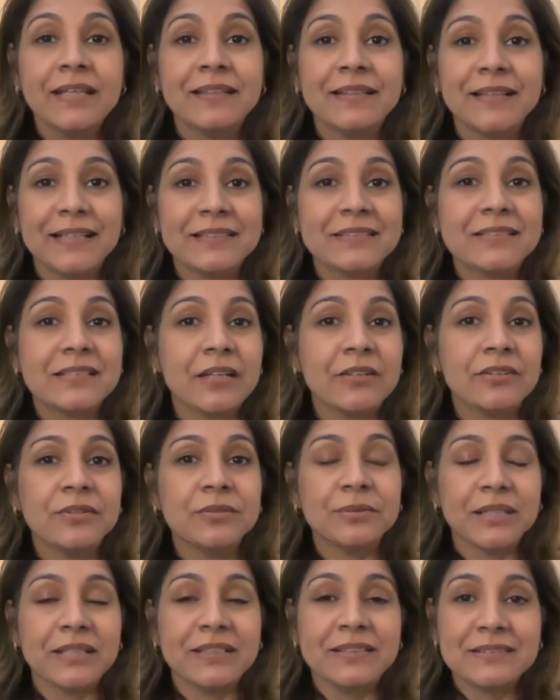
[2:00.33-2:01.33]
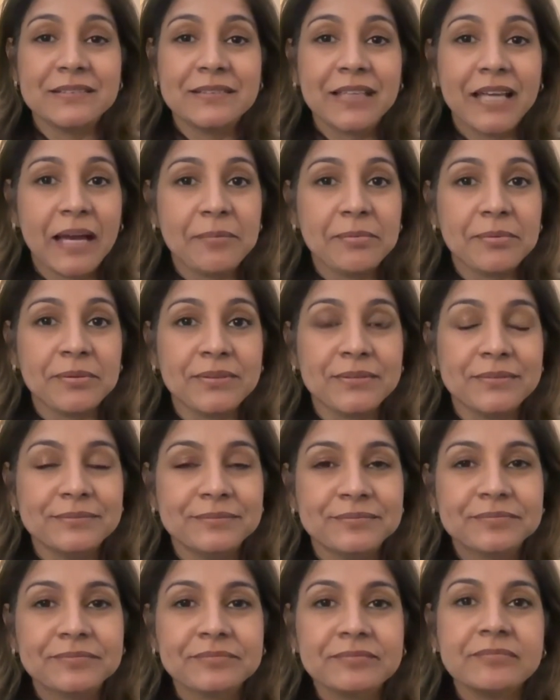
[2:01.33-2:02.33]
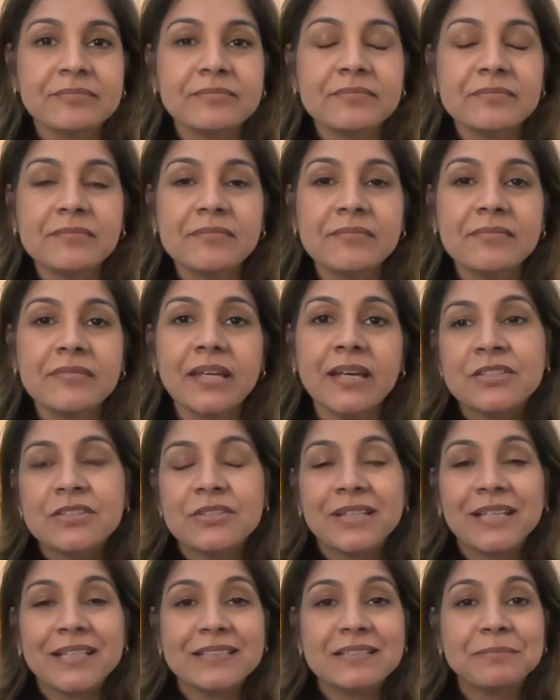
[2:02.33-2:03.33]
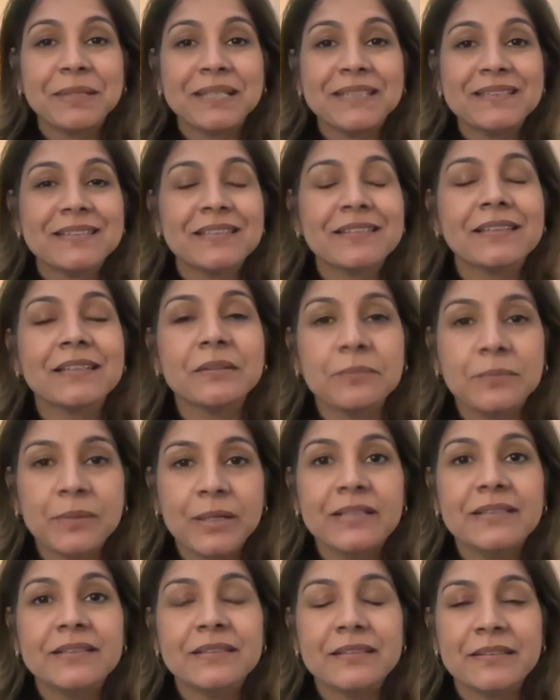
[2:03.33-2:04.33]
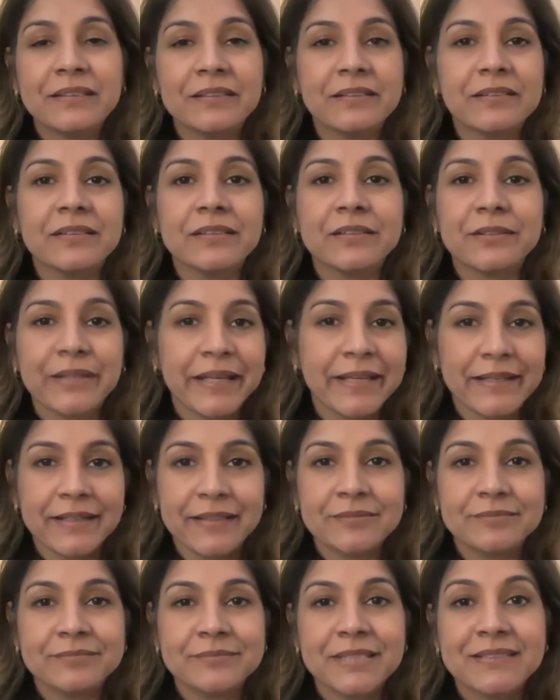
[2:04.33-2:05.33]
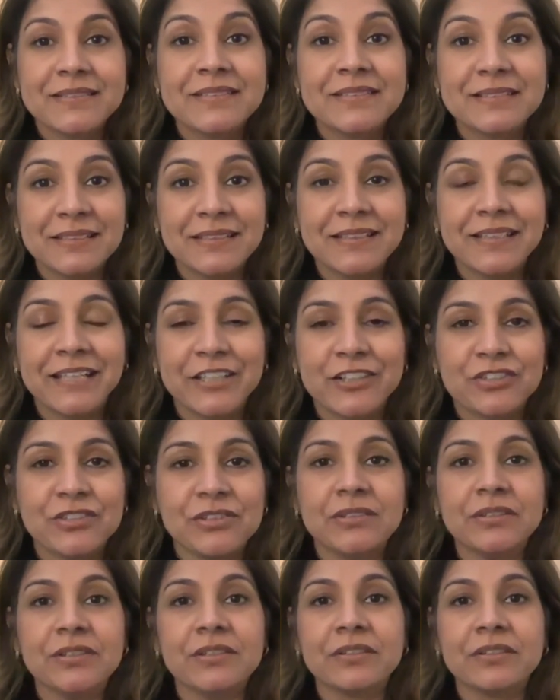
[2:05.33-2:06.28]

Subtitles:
That's how you raise capital. So that's basically what they're creating as a syndication.